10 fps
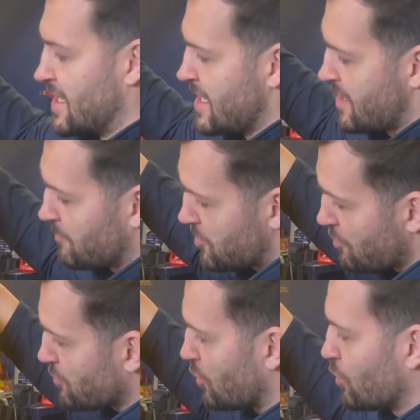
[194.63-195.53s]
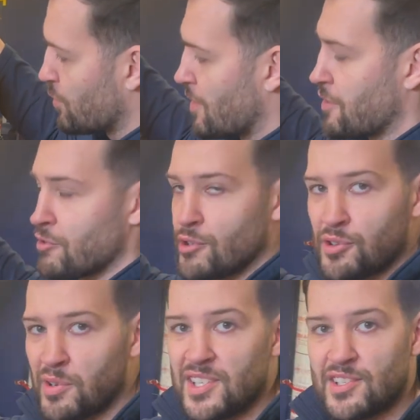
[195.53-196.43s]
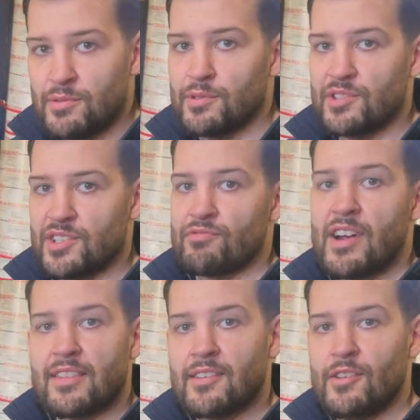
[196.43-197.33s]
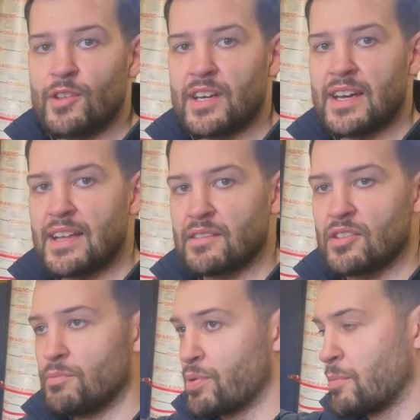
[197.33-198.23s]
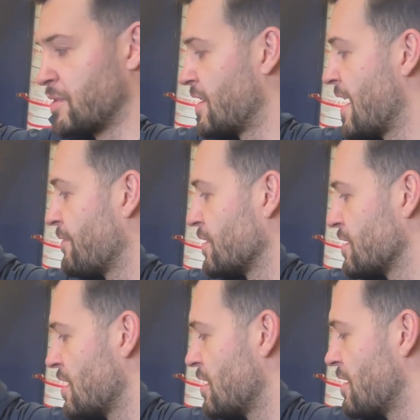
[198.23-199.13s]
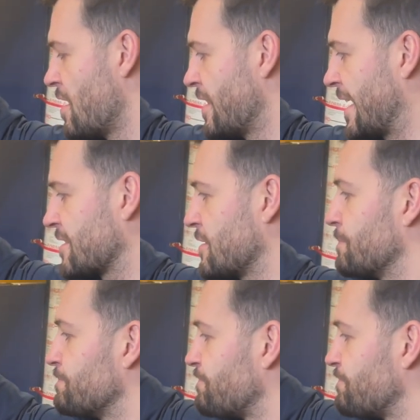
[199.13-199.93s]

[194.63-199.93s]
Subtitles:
that we don't go all the way through, otherwise you will just wreck the unit and could probably have an accident.